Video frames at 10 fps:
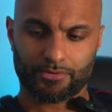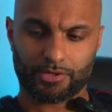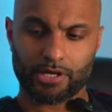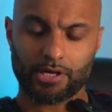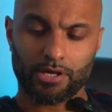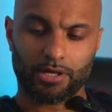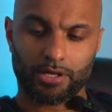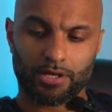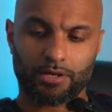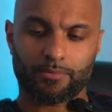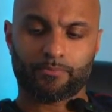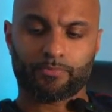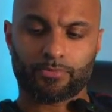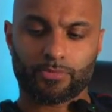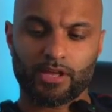Okay.
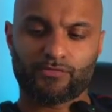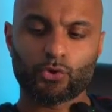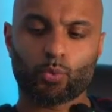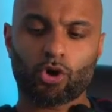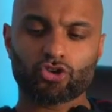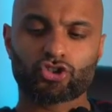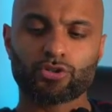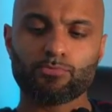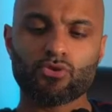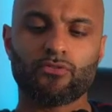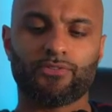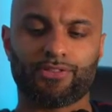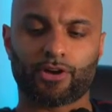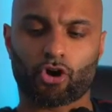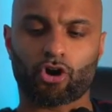If you watch the movie
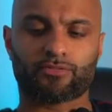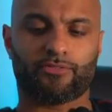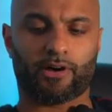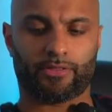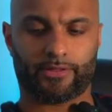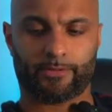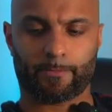The Godfather,